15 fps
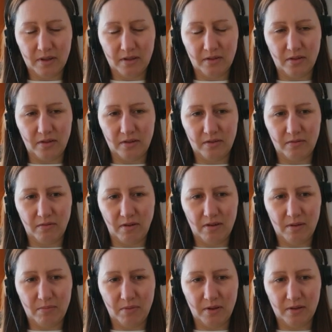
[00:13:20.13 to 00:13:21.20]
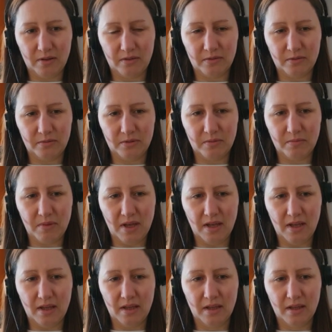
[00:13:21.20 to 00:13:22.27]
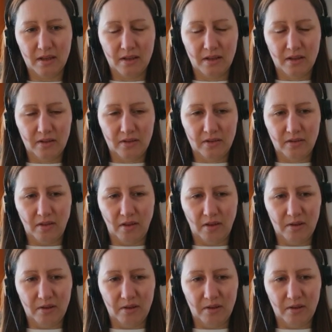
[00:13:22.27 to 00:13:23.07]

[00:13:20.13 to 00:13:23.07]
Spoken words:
just very personal to me. So,